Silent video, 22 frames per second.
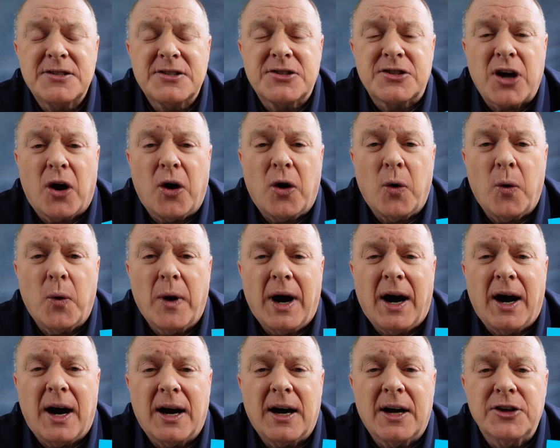
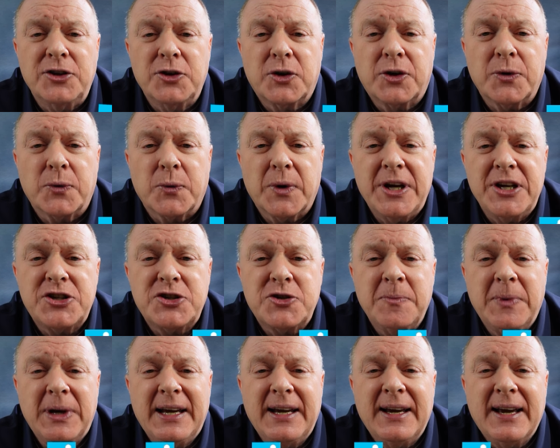so you can reach
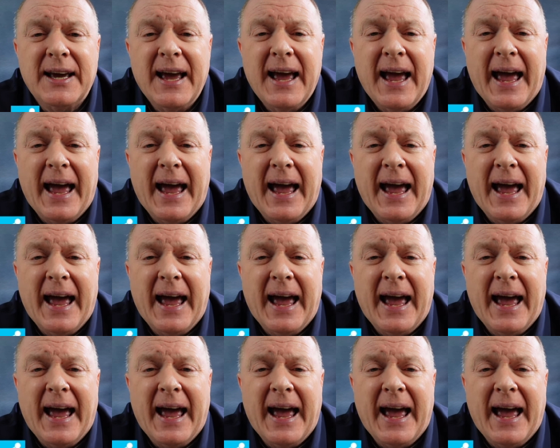me